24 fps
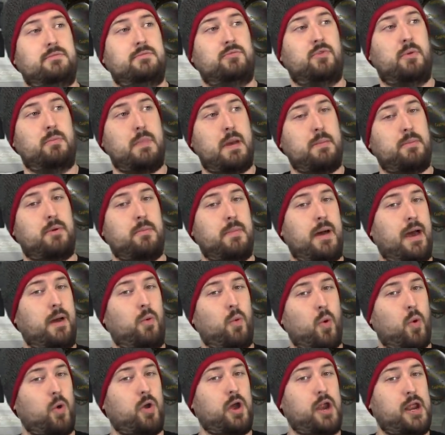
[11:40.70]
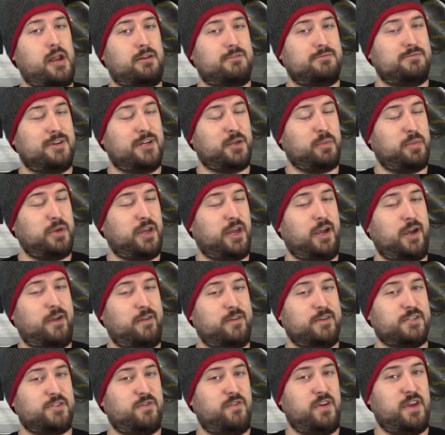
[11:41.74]
Remember my warning at the beginning
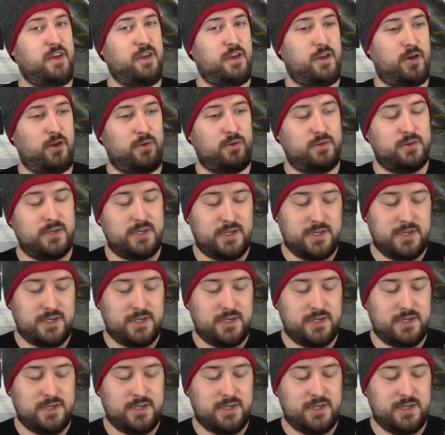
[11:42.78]
of this video.